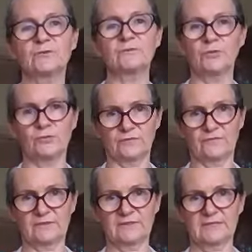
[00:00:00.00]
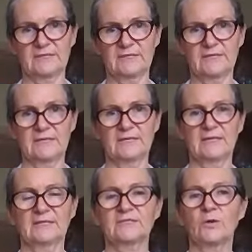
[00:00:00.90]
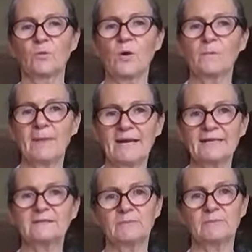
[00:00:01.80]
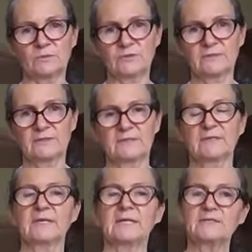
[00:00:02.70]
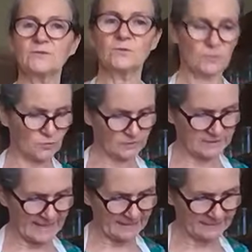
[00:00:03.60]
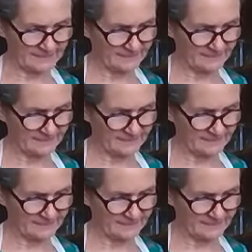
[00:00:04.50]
removed. So what made it milk is all cooked out.